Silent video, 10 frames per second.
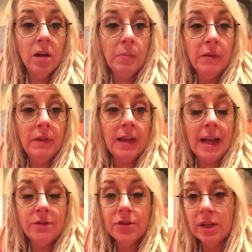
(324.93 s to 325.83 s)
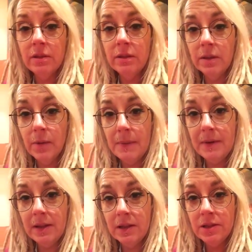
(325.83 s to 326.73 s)
Couple of electrical
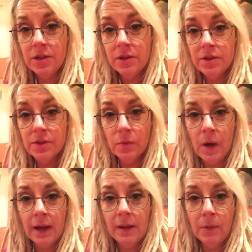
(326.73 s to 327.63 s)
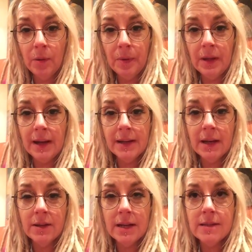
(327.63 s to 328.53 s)
equipment that doesn't work anymore.
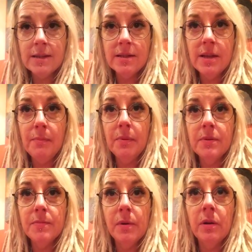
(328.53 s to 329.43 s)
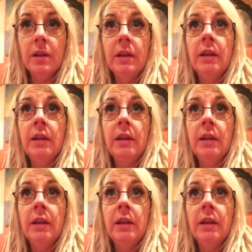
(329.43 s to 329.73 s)
Get that to the tip to put.